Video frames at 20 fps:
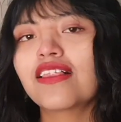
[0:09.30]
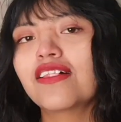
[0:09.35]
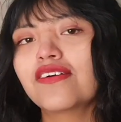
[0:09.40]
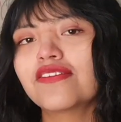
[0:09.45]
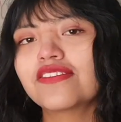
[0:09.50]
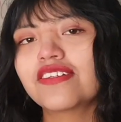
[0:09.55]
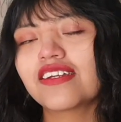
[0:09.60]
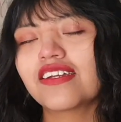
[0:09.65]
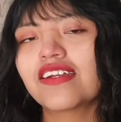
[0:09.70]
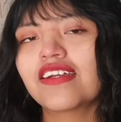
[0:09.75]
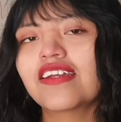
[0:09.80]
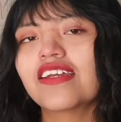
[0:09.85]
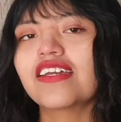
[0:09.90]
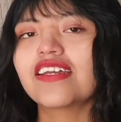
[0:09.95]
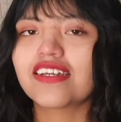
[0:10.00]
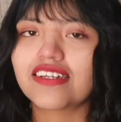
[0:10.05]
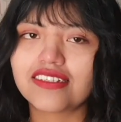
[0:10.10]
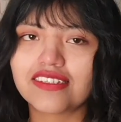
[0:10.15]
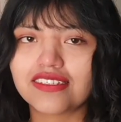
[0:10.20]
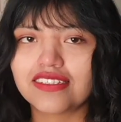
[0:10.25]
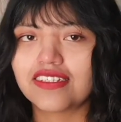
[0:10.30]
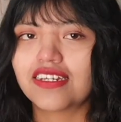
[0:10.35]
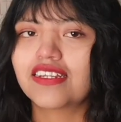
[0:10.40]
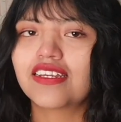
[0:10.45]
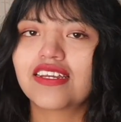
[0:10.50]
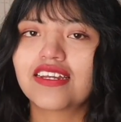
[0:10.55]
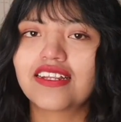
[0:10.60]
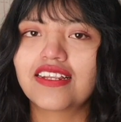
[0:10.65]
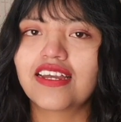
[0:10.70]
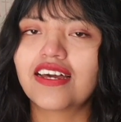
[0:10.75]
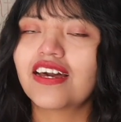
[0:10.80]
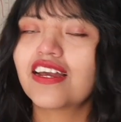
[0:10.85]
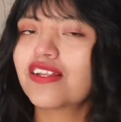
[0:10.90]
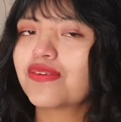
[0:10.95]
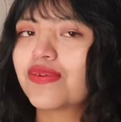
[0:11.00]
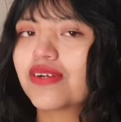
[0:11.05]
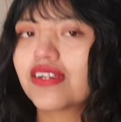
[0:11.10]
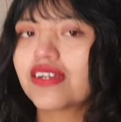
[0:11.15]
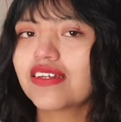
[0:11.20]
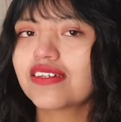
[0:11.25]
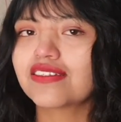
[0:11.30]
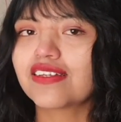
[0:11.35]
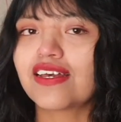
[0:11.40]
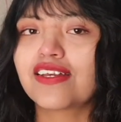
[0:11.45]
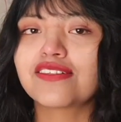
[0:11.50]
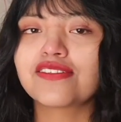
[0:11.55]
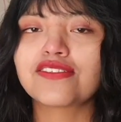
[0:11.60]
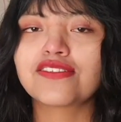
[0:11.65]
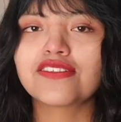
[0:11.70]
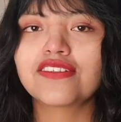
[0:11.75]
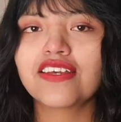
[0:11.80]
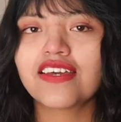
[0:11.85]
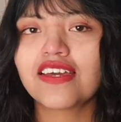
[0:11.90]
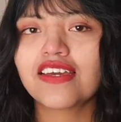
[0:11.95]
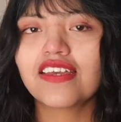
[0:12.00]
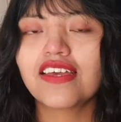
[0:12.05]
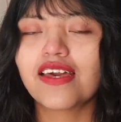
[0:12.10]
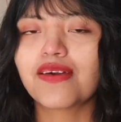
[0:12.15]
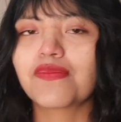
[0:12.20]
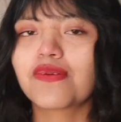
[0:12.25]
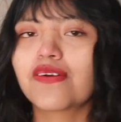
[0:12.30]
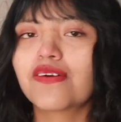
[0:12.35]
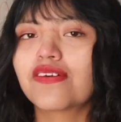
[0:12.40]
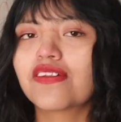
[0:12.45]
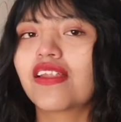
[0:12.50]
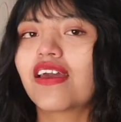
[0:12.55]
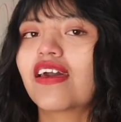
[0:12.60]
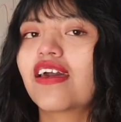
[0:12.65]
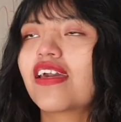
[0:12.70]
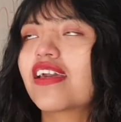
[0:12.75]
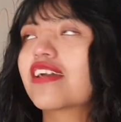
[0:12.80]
Hello there, it's Daniela Alvarez, and today I'm gonna